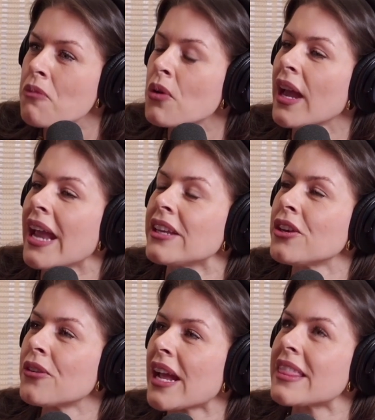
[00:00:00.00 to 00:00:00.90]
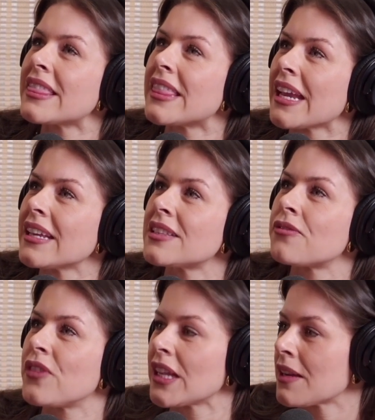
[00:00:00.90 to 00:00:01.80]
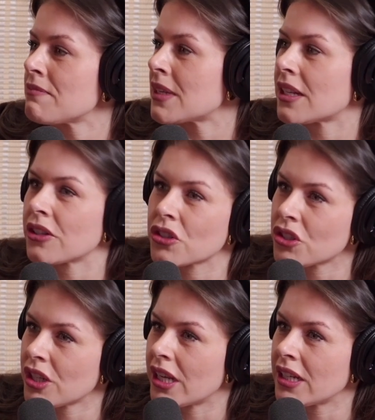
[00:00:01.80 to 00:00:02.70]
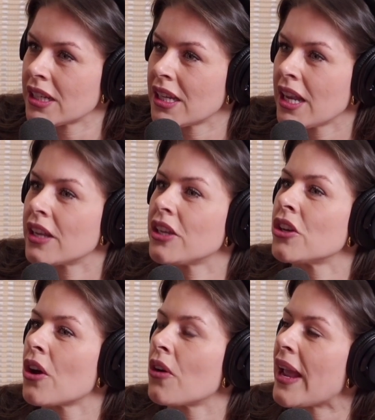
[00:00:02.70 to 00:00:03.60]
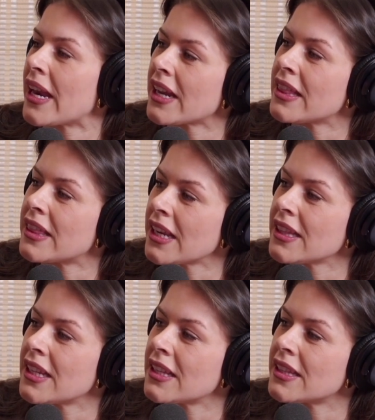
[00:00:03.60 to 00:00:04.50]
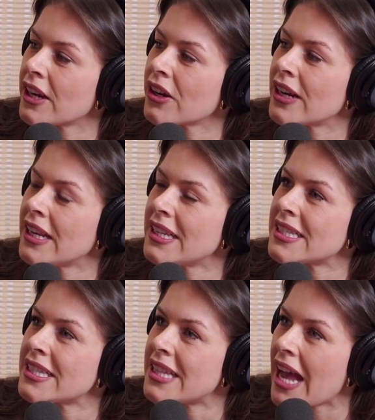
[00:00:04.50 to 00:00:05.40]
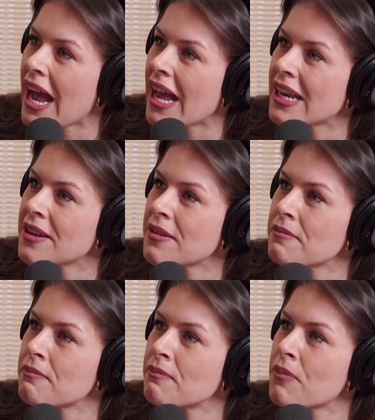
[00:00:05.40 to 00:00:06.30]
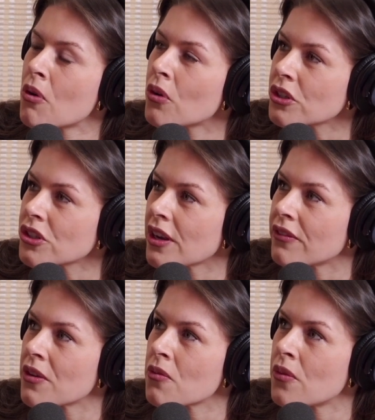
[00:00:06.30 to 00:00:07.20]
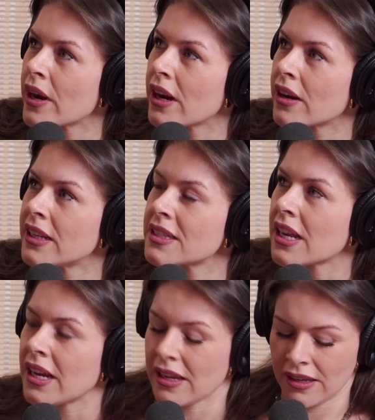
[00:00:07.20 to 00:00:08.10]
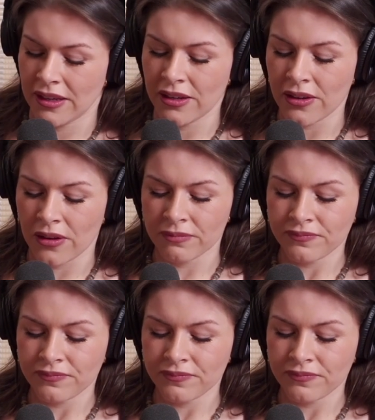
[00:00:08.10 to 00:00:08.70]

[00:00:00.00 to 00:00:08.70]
well, and you know what? I think it's feeling misunderstood. And I think that there is that portion of it where it's like, the